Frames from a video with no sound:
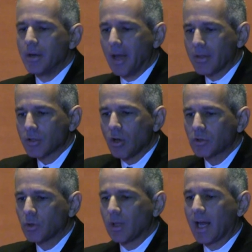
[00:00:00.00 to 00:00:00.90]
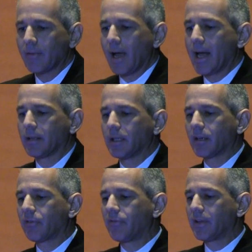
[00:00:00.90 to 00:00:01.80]
Now, there's also a lot of
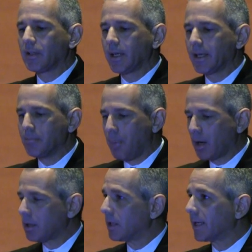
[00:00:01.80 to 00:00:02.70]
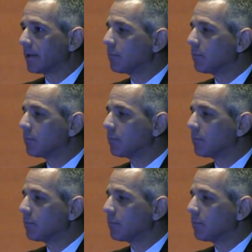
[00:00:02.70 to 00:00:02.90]
analytic fiddling and bungling,